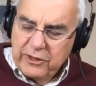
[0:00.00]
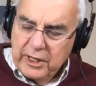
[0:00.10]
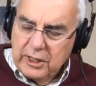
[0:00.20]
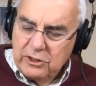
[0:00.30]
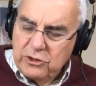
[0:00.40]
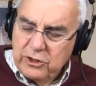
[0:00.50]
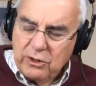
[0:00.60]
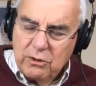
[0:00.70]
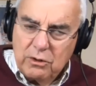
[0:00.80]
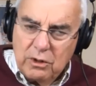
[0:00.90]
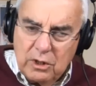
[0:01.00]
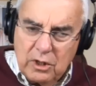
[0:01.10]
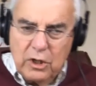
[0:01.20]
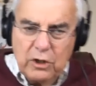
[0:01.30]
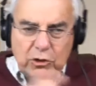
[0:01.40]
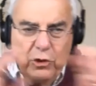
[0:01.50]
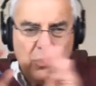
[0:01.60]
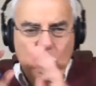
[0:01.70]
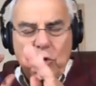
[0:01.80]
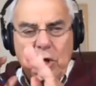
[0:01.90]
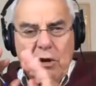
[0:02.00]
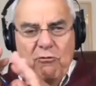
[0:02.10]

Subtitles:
think and do to